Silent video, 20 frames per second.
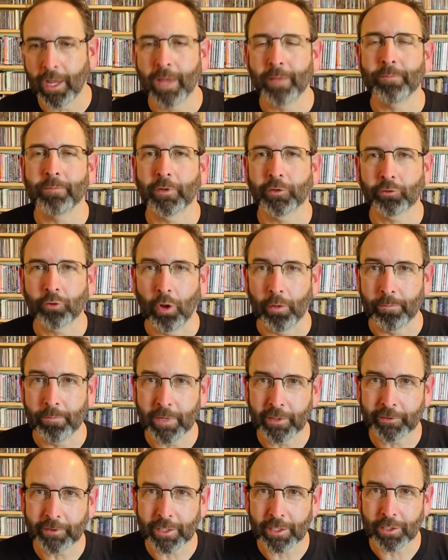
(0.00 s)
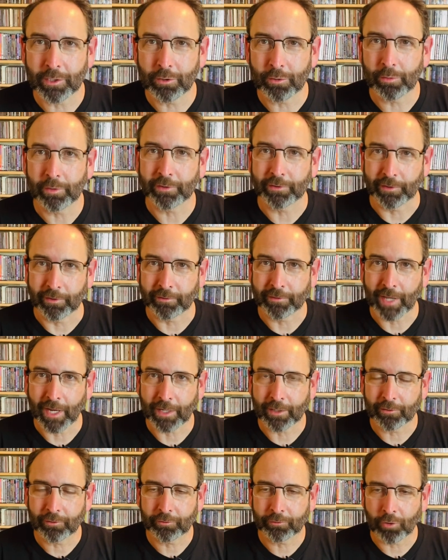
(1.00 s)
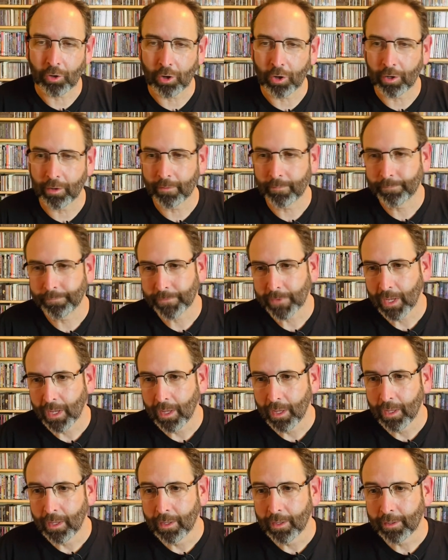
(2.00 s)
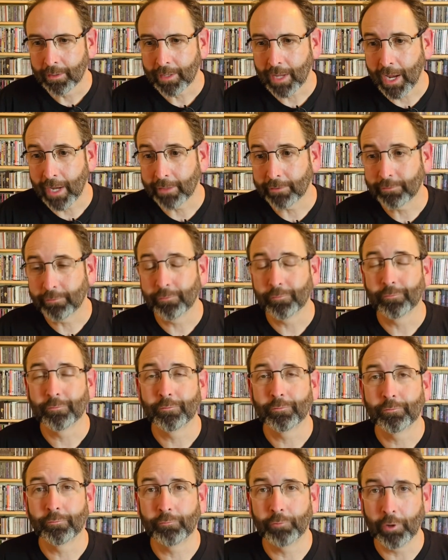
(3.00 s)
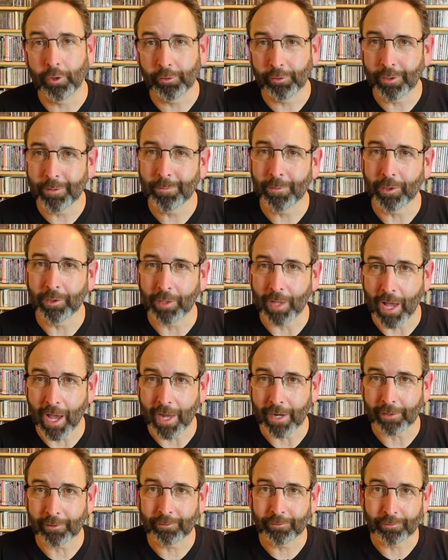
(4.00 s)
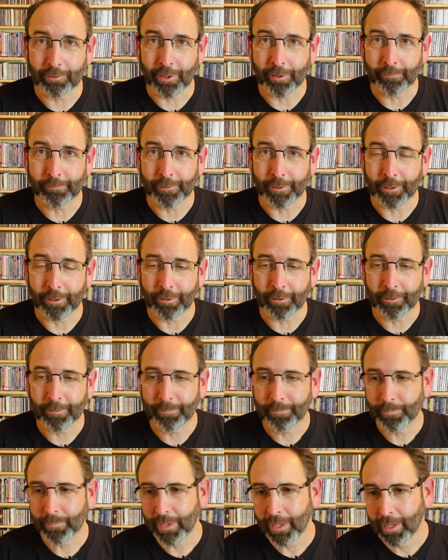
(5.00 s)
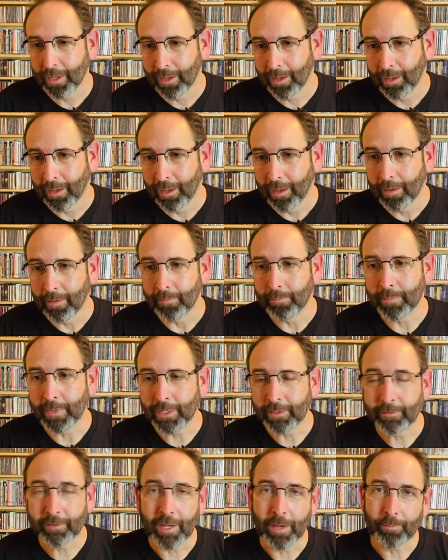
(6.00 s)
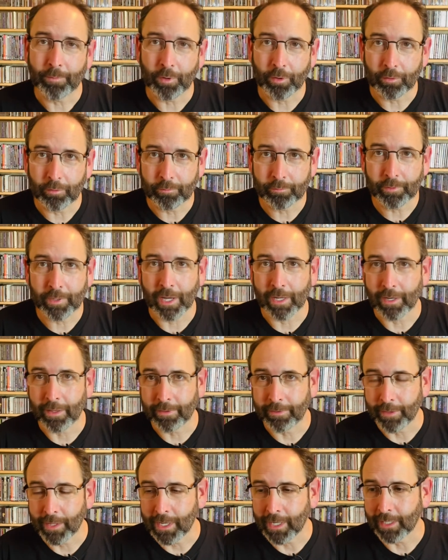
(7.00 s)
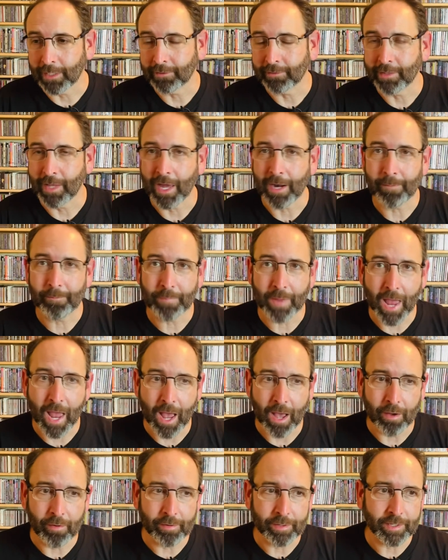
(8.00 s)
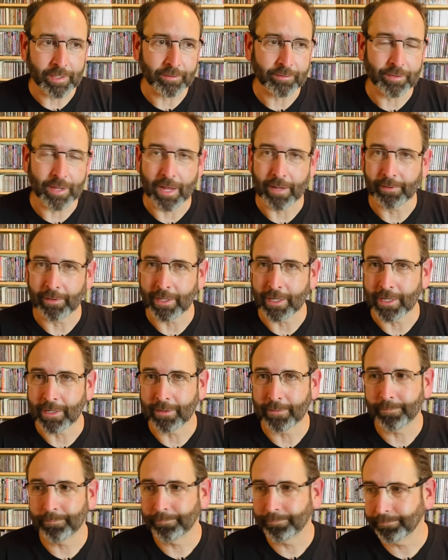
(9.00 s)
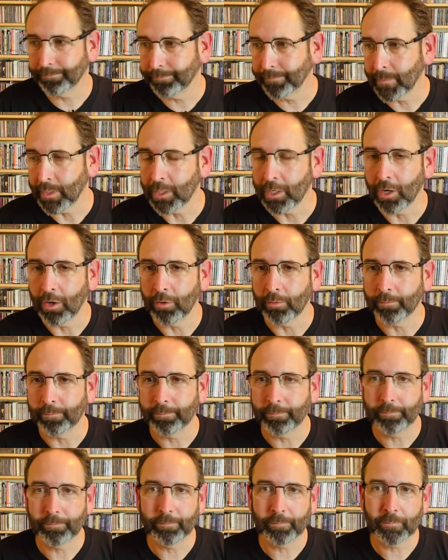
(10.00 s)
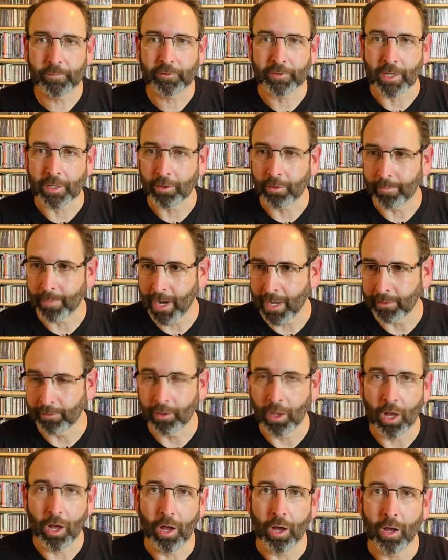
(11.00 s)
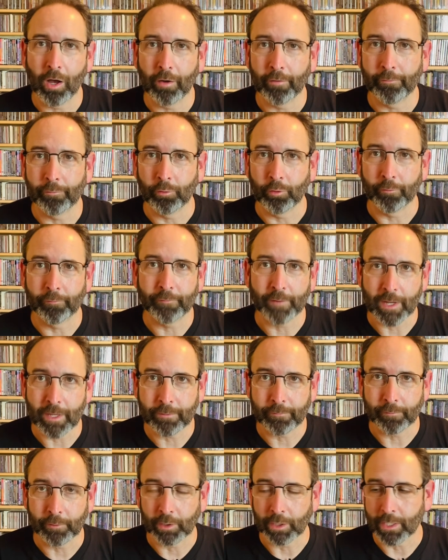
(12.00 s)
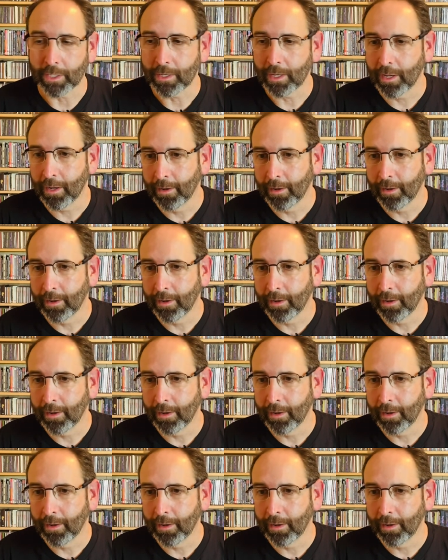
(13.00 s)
And it's called Missing You. It's the second song. Guys, really melodic stuff here. Mid-tempo kind of thing. It's not a ballad. It's not like you know, send her my love or faithfully.